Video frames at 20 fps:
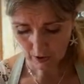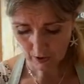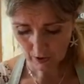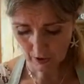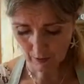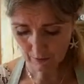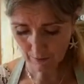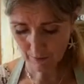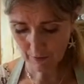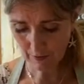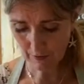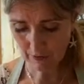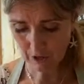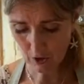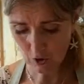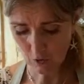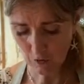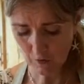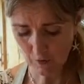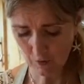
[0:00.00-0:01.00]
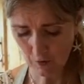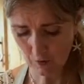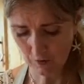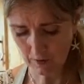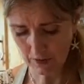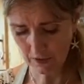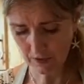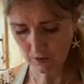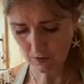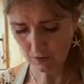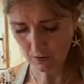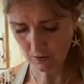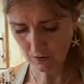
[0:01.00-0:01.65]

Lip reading: are very good with your muscles.